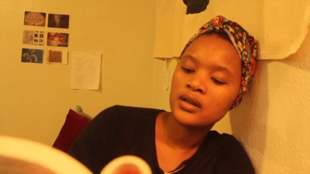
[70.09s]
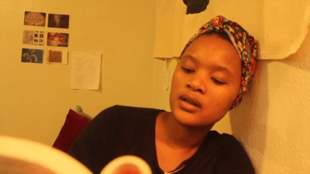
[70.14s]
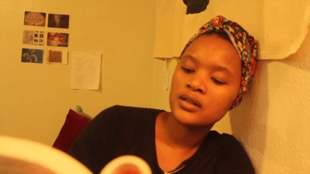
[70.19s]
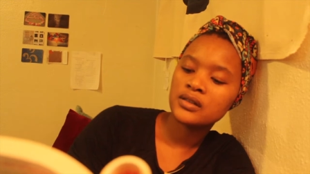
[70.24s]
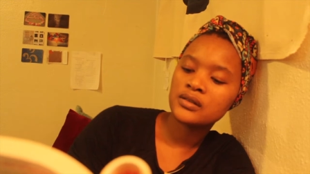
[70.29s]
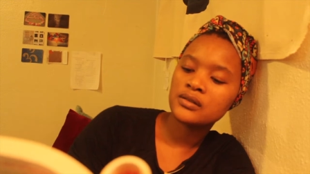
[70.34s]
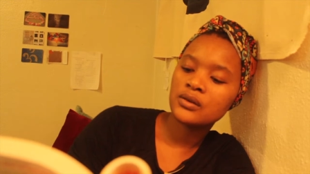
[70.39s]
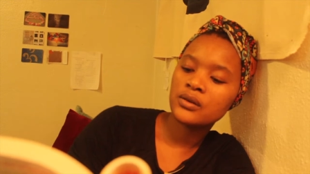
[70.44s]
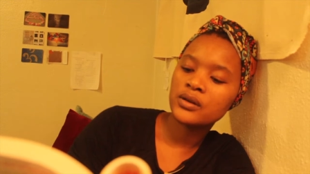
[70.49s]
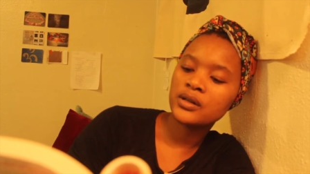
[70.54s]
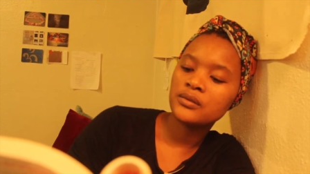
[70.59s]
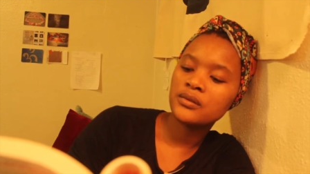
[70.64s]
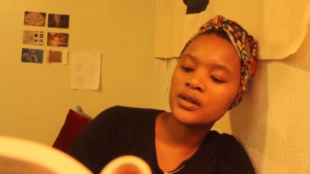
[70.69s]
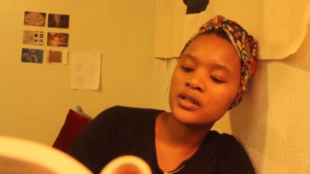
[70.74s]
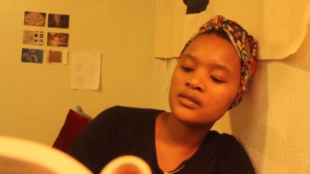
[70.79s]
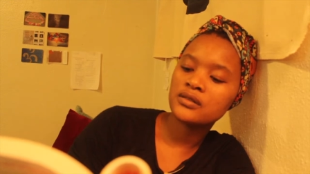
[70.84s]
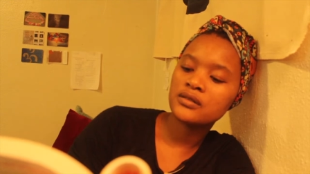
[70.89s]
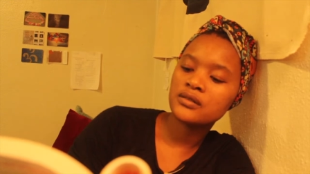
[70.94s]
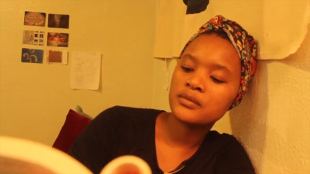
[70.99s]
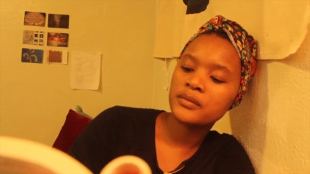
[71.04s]
A story
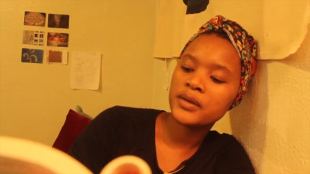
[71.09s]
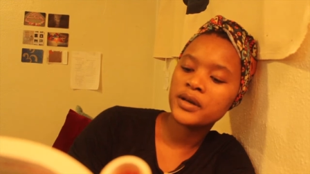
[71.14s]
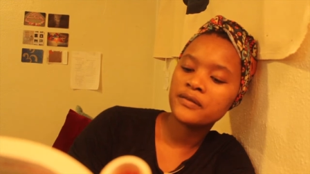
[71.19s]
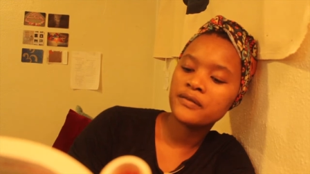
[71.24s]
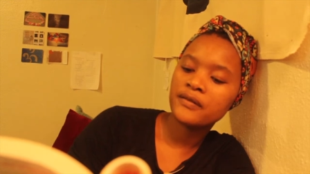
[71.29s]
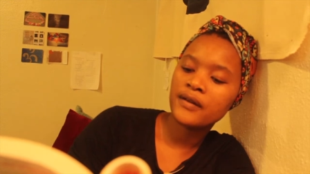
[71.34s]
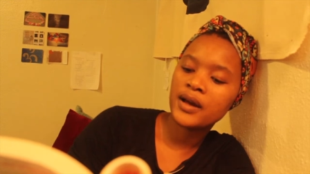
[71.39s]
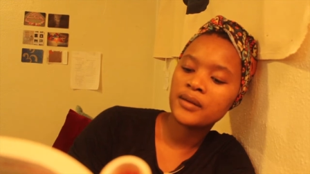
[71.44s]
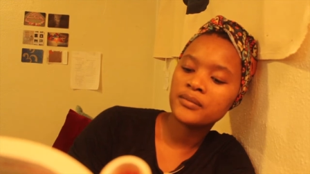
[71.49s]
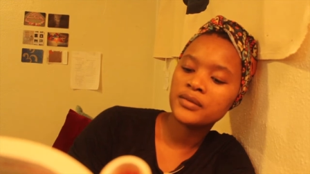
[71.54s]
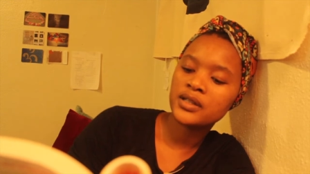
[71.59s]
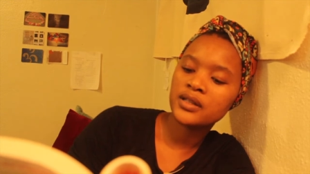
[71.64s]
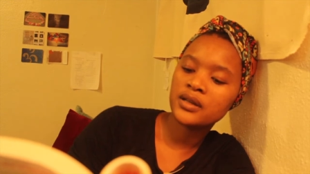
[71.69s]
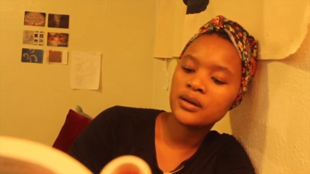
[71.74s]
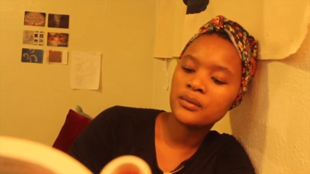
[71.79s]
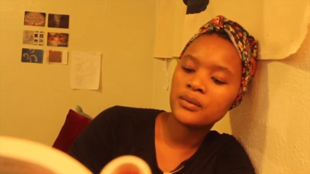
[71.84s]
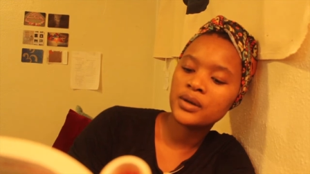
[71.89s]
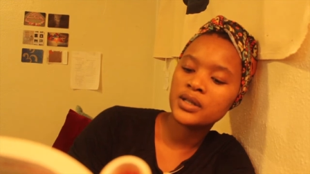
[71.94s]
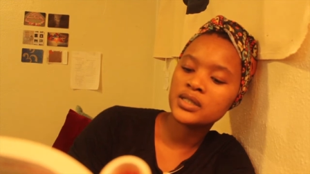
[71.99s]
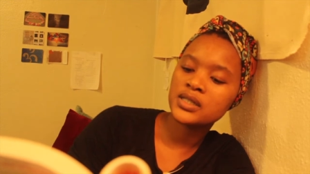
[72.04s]
runs through my family
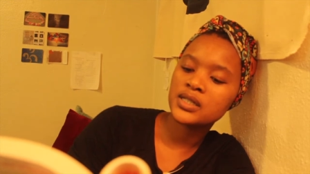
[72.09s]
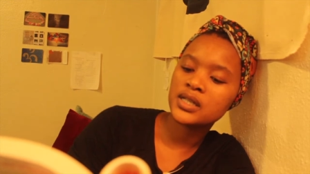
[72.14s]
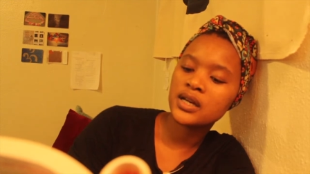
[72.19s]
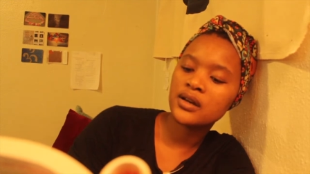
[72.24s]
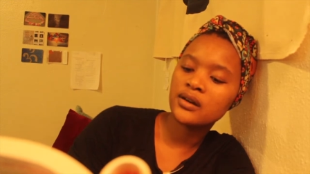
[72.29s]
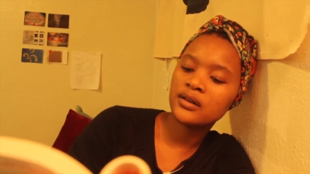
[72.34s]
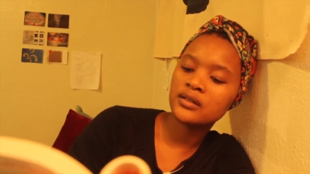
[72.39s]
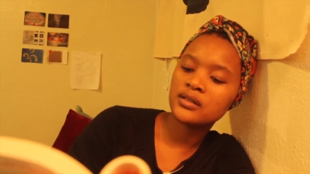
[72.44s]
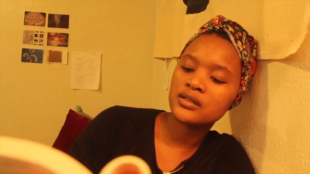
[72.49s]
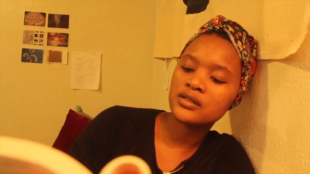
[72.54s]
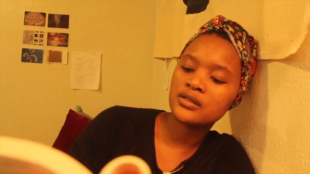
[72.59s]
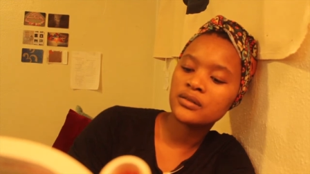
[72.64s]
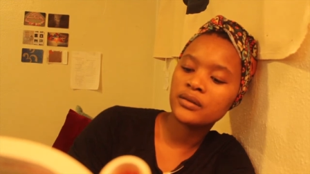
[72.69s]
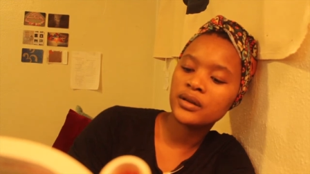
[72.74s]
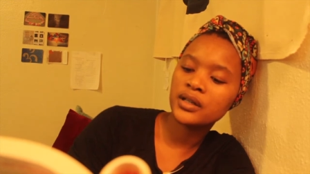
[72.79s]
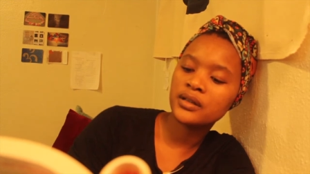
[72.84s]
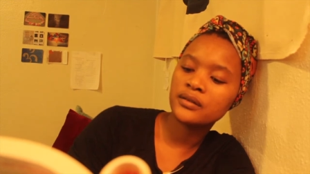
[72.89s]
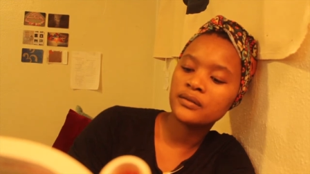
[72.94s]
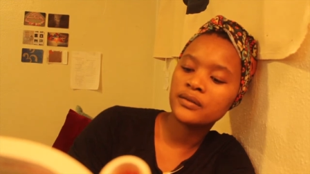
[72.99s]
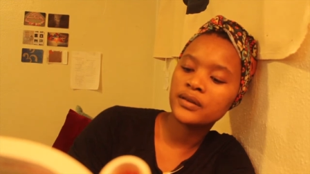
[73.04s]
that one day on a
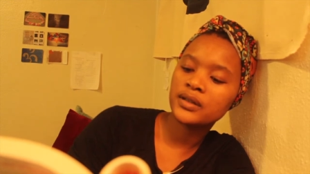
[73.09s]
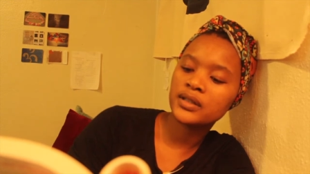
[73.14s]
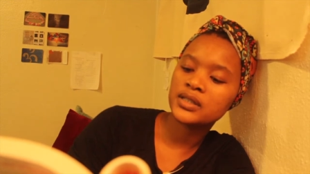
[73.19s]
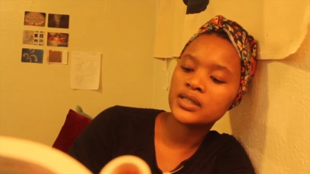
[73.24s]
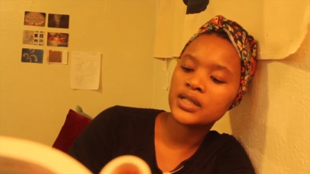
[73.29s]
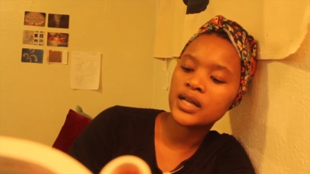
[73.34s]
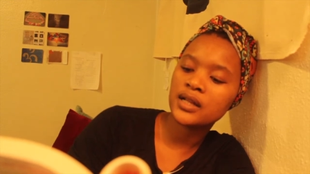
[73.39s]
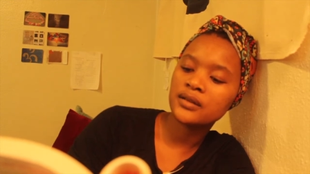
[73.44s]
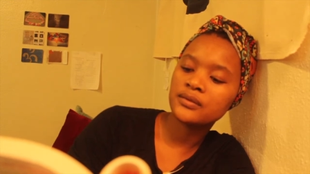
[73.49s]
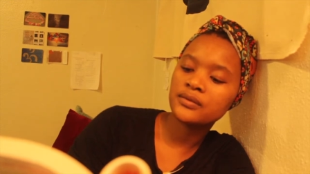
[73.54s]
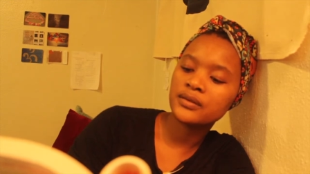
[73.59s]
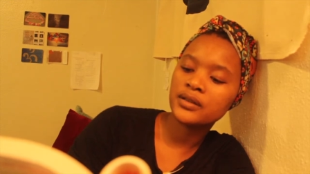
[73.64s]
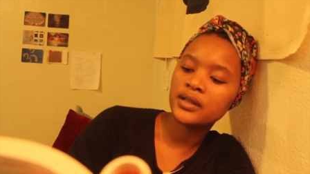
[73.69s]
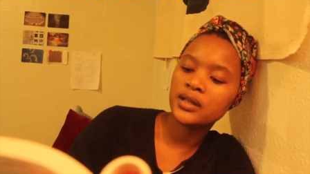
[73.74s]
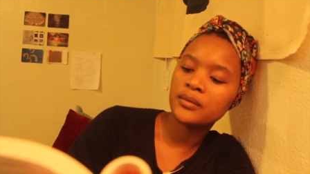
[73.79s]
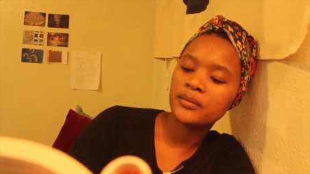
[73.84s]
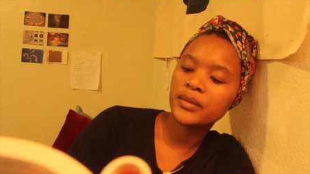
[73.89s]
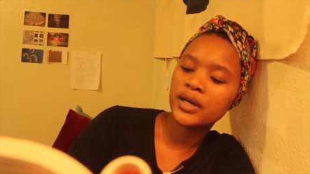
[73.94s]
street in Philadelphia,